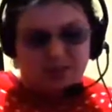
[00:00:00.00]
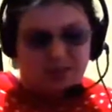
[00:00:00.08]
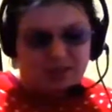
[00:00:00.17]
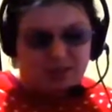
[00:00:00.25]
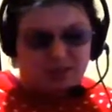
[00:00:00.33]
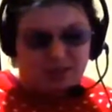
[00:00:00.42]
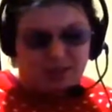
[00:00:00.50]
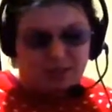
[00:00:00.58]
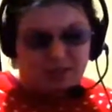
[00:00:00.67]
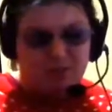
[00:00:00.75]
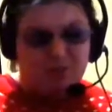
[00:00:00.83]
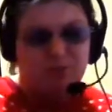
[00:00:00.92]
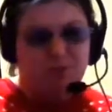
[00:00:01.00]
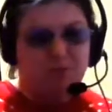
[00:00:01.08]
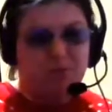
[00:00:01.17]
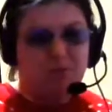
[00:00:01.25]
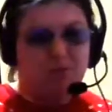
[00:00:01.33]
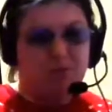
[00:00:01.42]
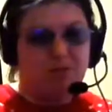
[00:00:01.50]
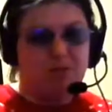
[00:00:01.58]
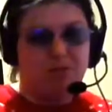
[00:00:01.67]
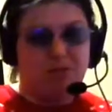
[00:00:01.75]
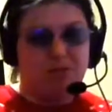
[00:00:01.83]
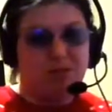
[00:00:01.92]
And like at one point, I
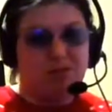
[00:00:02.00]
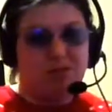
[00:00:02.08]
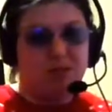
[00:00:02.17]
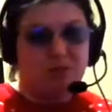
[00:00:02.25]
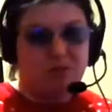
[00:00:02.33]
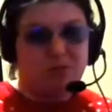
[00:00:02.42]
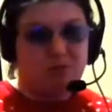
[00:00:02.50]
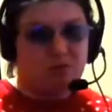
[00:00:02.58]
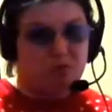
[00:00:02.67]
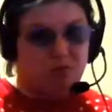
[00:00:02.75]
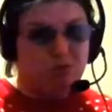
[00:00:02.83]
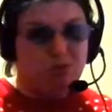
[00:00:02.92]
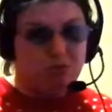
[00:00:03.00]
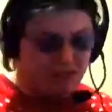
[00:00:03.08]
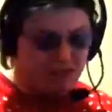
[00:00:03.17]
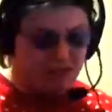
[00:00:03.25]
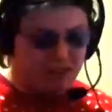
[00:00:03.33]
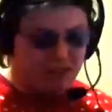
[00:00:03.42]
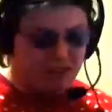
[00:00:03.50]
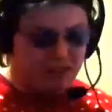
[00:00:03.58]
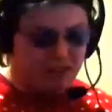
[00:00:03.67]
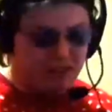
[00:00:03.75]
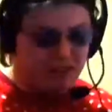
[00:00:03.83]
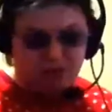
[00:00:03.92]
think before I was even born, she had a
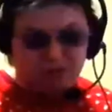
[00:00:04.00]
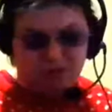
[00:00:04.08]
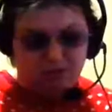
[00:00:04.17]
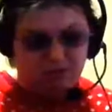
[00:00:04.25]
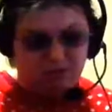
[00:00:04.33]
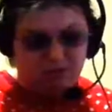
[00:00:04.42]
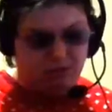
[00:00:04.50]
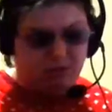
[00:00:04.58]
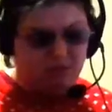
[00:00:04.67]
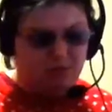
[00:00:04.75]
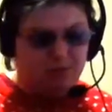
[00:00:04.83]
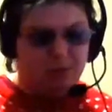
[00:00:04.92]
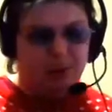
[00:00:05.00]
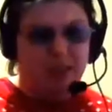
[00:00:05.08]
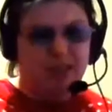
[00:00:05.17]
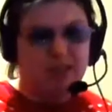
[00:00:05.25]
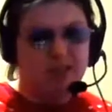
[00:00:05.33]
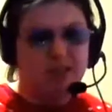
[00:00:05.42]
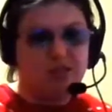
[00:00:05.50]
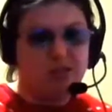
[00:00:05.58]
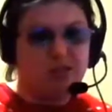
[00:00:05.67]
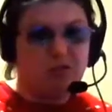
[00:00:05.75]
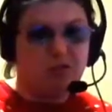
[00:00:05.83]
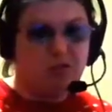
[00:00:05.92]
blanket that she
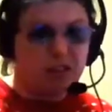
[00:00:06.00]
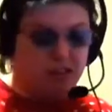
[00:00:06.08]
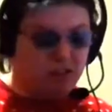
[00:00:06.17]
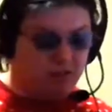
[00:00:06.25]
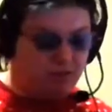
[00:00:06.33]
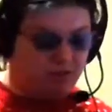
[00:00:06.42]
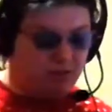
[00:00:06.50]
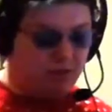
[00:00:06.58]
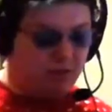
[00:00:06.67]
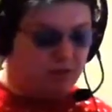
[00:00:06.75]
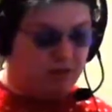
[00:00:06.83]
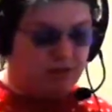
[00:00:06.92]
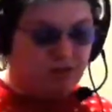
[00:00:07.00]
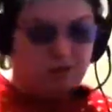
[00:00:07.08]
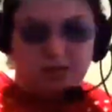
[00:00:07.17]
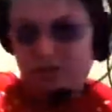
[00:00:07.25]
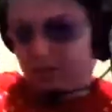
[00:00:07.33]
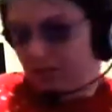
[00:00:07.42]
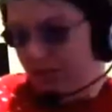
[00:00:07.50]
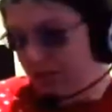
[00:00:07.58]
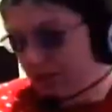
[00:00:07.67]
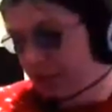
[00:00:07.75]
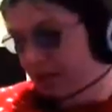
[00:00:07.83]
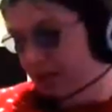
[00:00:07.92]
crocheted
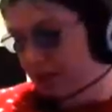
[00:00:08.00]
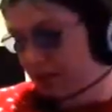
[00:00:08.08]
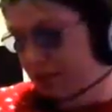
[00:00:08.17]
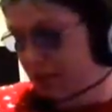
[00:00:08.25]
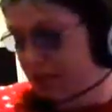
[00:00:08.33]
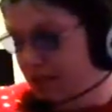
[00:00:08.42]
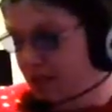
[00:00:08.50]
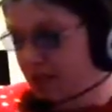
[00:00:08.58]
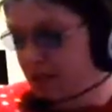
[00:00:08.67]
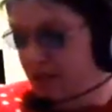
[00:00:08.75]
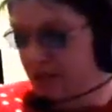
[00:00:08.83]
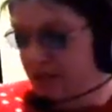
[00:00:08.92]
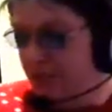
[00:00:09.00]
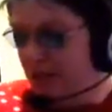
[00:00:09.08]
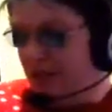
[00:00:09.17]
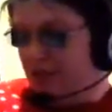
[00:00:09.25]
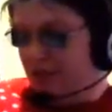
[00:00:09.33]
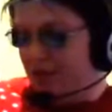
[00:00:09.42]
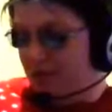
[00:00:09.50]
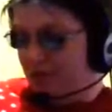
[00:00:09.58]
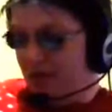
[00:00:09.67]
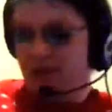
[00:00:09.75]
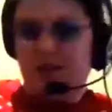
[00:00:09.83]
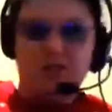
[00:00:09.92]
using conveniently the respective
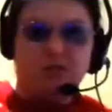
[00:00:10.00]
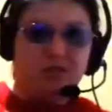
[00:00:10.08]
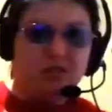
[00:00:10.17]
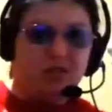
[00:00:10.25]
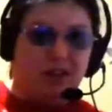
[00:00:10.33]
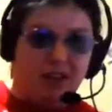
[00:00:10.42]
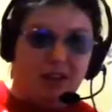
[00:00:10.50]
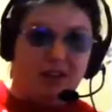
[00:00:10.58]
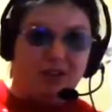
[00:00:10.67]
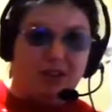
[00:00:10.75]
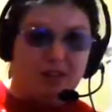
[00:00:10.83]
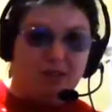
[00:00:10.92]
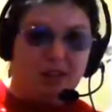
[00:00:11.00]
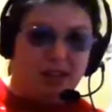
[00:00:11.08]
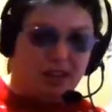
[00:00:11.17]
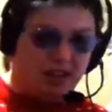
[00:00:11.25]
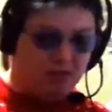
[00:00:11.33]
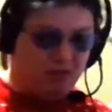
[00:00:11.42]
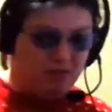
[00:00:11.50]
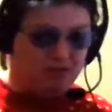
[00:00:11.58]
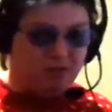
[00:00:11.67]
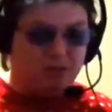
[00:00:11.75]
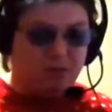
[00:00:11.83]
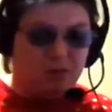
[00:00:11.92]
colours that I have down there, or
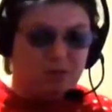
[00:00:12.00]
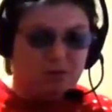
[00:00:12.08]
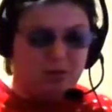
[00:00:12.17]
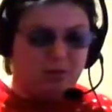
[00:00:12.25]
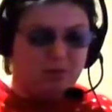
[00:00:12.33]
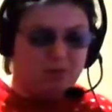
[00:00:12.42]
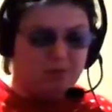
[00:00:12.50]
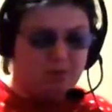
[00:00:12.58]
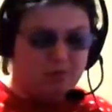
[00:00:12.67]
similar to them.